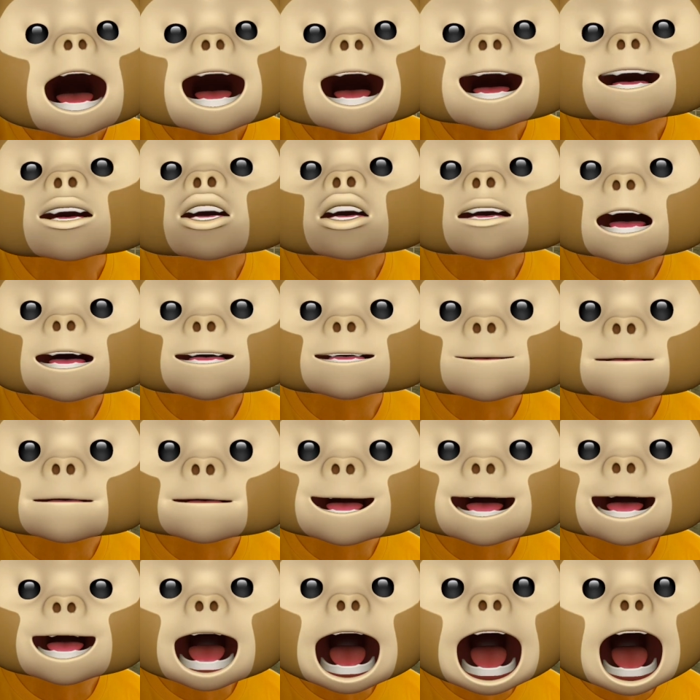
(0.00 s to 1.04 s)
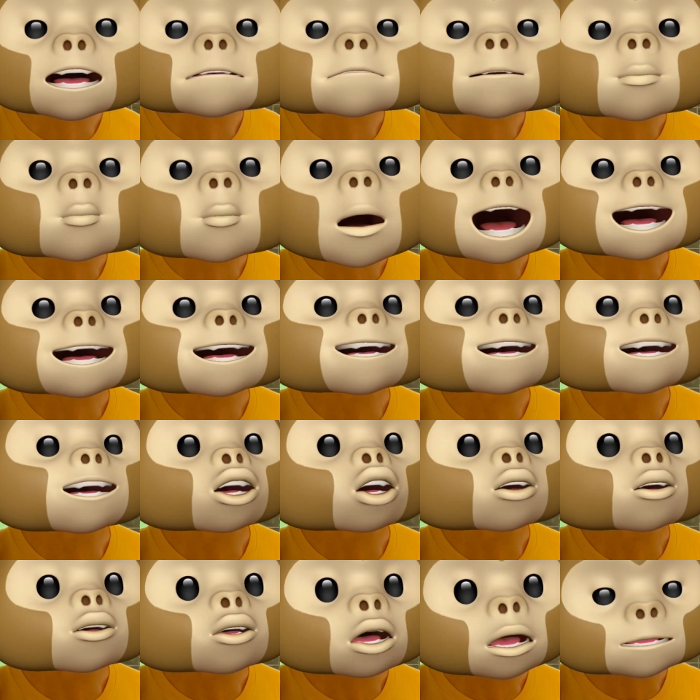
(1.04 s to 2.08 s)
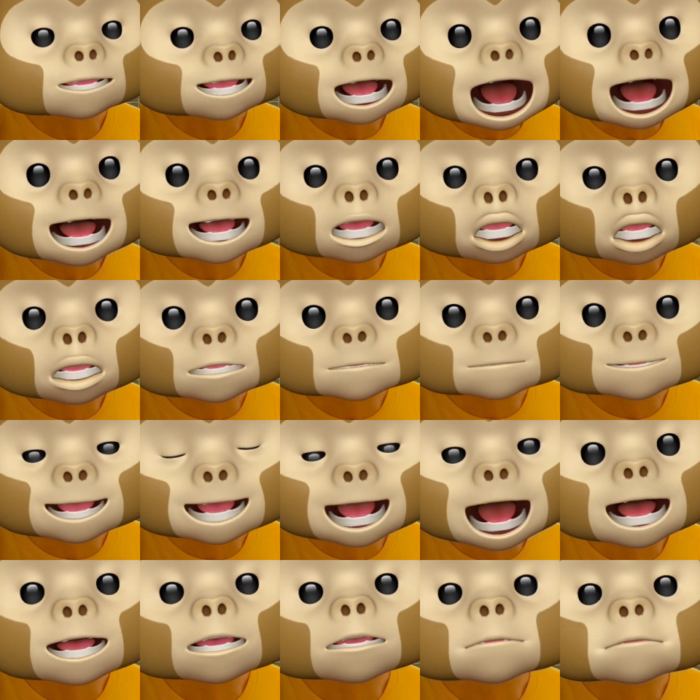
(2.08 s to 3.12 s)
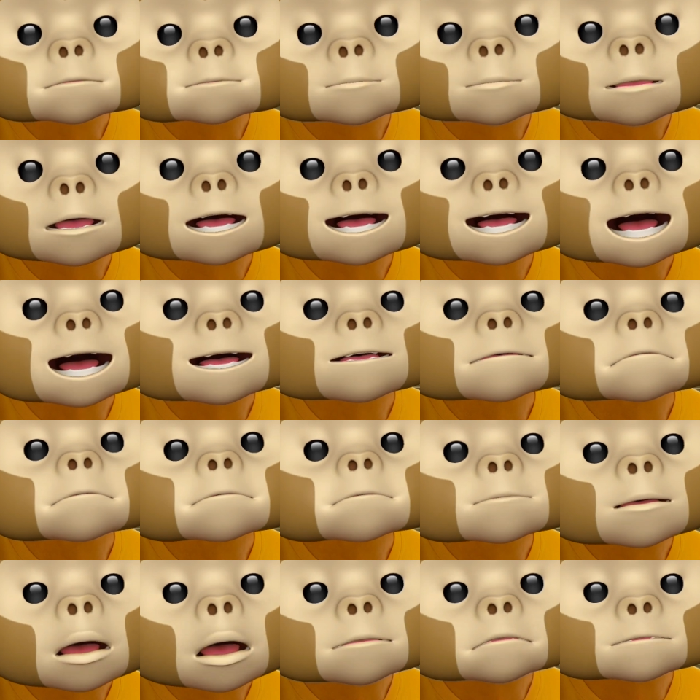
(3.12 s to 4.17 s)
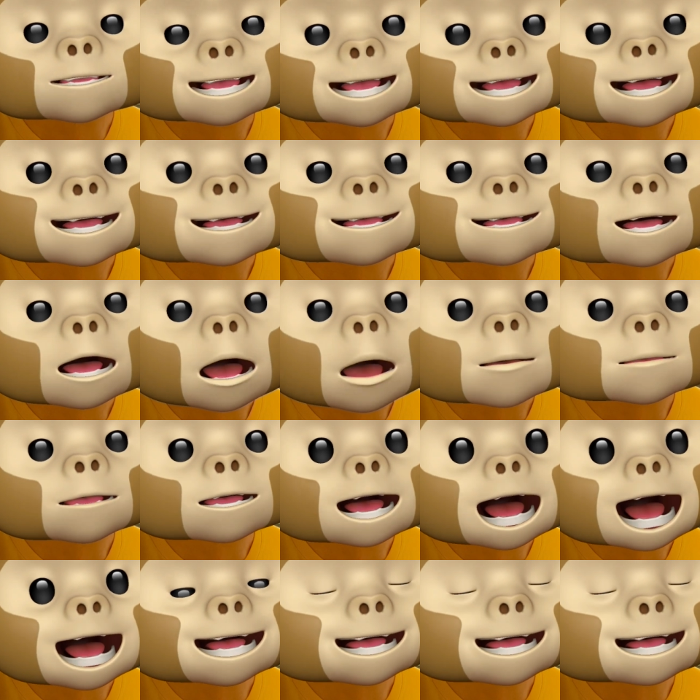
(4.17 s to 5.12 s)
It doesn't mean everyone did not actively and fully involved in the online